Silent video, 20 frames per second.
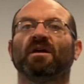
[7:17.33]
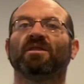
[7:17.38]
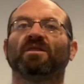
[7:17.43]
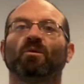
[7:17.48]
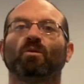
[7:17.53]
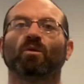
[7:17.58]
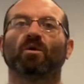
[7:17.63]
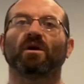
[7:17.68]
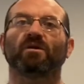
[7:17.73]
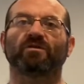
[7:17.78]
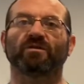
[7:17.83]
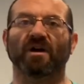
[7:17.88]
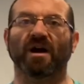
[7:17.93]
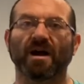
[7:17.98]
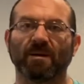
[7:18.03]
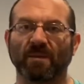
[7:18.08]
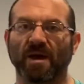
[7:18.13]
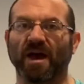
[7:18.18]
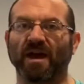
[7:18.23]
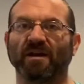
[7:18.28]
than wherever
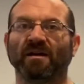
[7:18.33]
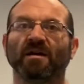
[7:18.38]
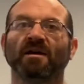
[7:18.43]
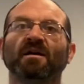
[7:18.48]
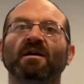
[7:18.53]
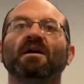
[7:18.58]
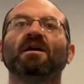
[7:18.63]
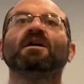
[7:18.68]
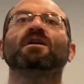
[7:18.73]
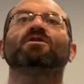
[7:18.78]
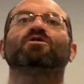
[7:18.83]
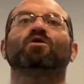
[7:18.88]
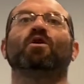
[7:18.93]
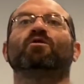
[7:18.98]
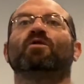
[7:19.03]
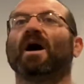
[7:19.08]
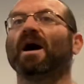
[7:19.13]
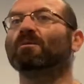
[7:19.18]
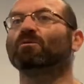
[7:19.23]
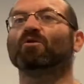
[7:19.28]
I'm at. So if
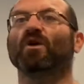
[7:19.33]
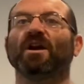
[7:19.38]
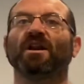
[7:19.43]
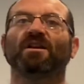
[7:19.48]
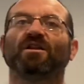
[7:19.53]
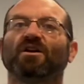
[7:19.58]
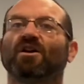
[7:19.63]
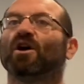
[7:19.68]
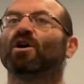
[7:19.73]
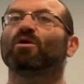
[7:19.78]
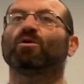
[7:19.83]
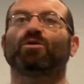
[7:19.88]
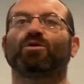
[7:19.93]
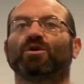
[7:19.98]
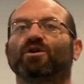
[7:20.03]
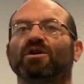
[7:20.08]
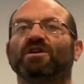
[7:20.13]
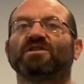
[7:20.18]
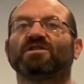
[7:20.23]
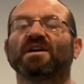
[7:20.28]
I'm ready to go
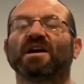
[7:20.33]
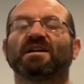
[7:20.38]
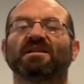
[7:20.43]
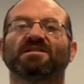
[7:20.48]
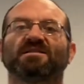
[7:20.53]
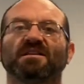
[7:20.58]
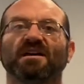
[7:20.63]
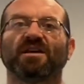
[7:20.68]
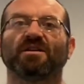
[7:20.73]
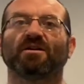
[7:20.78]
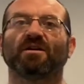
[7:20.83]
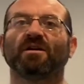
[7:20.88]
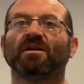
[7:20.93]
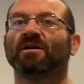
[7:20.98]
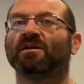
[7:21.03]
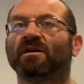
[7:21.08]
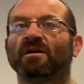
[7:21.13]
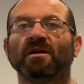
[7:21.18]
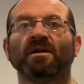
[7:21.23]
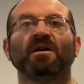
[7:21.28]
30 seconds later,
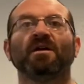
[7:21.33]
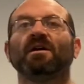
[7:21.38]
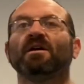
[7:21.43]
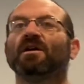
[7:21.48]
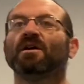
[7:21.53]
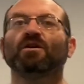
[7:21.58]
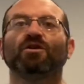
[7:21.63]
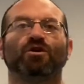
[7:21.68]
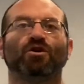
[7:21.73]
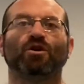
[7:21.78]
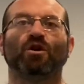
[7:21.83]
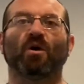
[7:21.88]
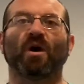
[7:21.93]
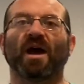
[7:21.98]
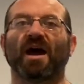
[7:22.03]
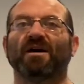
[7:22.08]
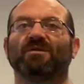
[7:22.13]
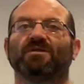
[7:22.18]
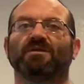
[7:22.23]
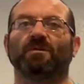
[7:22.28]
you don't
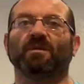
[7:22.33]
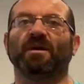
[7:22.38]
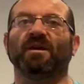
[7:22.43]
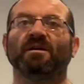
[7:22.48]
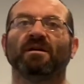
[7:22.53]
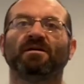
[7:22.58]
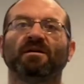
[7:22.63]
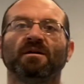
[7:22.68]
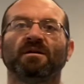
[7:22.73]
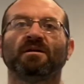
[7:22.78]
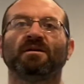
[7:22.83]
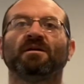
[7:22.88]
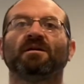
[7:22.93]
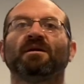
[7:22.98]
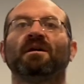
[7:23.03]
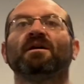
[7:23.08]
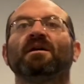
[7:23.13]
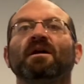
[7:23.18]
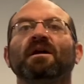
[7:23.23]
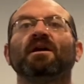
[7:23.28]
have to be.
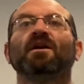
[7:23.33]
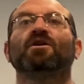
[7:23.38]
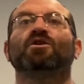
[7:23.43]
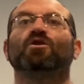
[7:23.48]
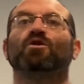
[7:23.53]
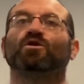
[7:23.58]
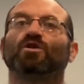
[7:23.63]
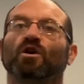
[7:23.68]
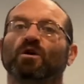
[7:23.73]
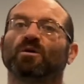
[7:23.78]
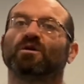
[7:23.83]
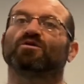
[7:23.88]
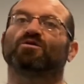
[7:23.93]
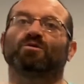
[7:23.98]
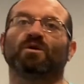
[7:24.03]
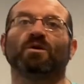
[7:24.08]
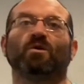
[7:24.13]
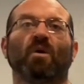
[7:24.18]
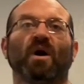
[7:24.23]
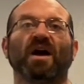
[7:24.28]
You can always
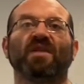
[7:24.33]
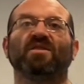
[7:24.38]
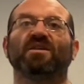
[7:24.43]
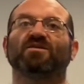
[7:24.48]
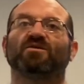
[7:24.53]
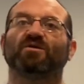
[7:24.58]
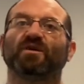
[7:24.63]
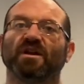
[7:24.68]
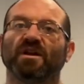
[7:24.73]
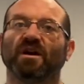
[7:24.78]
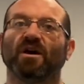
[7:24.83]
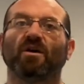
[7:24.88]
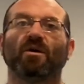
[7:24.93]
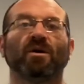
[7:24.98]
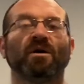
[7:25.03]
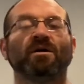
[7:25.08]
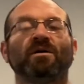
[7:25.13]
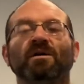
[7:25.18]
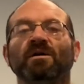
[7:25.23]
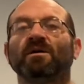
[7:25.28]
rewind this video
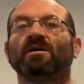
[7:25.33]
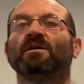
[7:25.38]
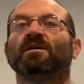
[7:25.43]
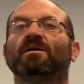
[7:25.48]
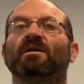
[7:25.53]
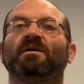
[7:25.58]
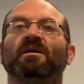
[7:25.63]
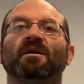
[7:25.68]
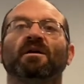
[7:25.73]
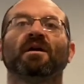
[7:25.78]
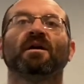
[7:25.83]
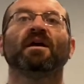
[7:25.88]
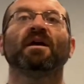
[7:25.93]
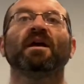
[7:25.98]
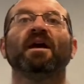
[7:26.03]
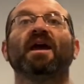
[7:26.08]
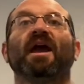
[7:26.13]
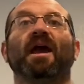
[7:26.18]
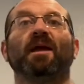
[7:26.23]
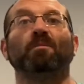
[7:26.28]

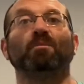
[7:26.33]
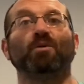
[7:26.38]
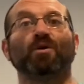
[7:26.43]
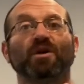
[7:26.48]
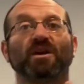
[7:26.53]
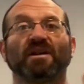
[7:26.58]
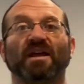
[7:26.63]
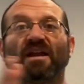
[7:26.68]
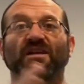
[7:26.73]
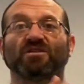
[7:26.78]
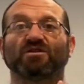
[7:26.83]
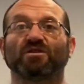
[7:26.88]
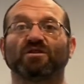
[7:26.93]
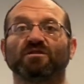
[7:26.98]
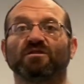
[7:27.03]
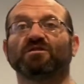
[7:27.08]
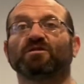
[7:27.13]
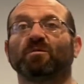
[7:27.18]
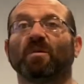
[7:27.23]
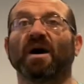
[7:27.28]
and put it at a certain
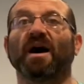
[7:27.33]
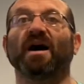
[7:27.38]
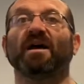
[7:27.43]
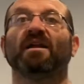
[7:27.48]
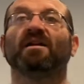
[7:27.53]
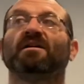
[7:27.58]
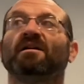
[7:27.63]
spot